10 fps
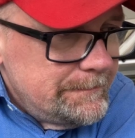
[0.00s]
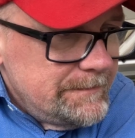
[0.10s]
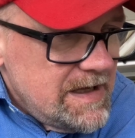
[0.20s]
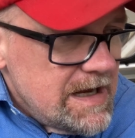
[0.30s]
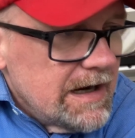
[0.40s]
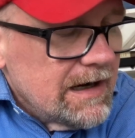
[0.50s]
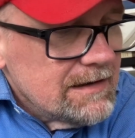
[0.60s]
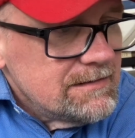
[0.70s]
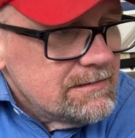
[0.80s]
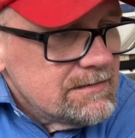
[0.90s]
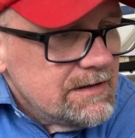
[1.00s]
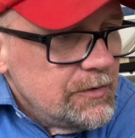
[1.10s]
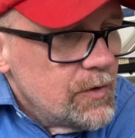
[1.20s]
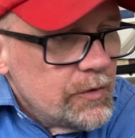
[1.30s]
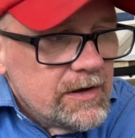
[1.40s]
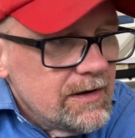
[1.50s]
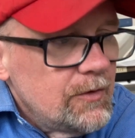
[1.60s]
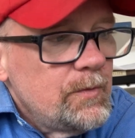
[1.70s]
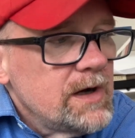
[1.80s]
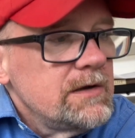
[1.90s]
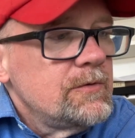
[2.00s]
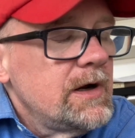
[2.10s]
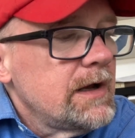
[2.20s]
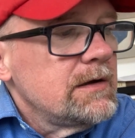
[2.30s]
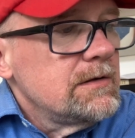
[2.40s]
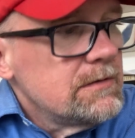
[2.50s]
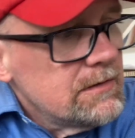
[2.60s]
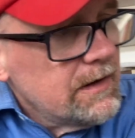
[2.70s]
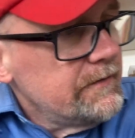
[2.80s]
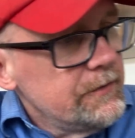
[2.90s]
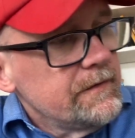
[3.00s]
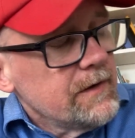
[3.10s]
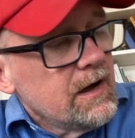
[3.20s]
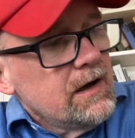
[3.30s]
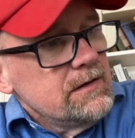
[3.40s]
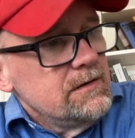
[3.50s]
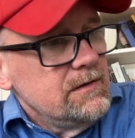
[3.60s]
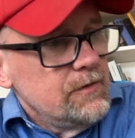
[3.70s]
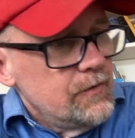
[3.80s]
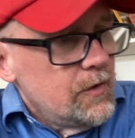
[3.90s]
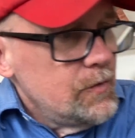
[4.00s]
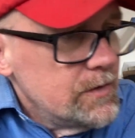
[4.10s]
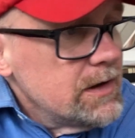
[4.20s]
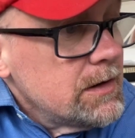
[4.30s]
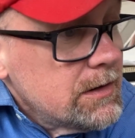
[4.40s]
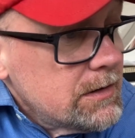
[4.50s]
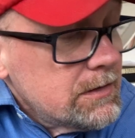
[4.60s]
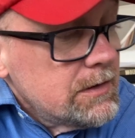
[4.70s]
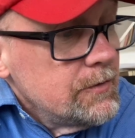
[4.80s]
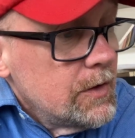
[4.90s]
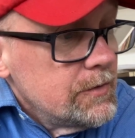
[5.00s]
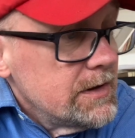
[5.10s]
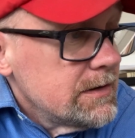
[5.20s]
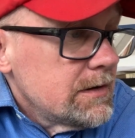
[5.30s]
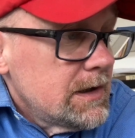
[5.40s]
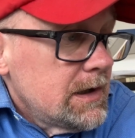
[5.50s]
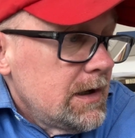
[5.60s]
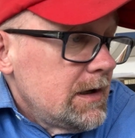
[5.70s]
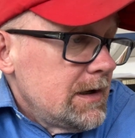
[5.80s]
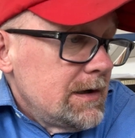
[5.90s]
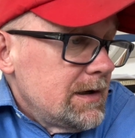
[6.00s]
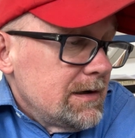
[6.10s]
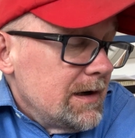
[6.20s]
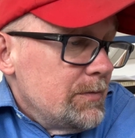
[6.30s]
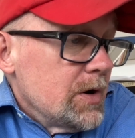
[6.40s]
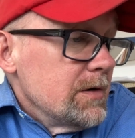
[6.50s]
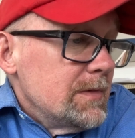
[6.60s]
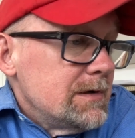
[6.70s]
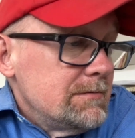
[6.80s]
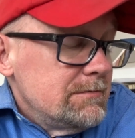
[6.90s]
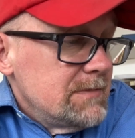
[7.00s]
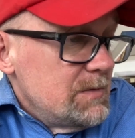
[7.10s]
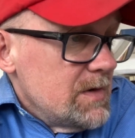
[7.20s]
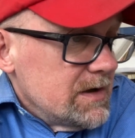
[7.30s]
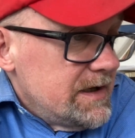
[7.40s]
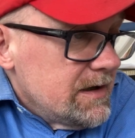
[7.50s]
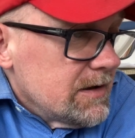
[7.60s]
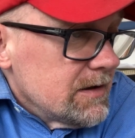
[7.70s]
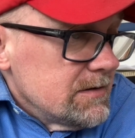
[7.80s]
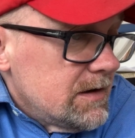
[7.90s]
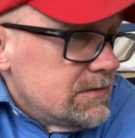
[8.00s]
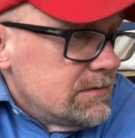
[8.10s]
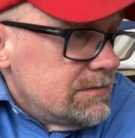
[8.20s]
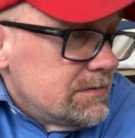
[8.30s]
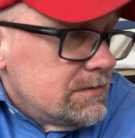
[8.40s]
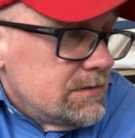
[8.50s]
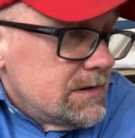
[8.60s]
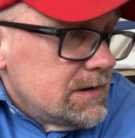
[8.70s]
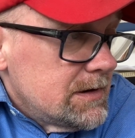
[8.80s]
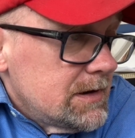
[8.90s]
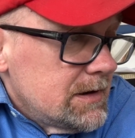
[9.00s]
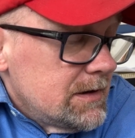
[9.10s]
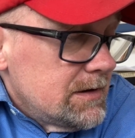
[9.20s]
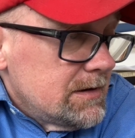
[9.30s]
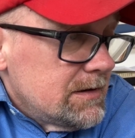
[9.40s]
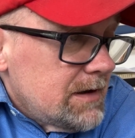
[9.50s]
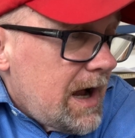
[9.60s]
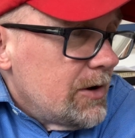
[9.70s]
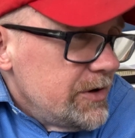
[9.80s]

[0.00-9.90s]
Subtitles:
Yeah, you own it. Oh, by the way, have you forgotten? You own an apartment in Monte Carlo. How do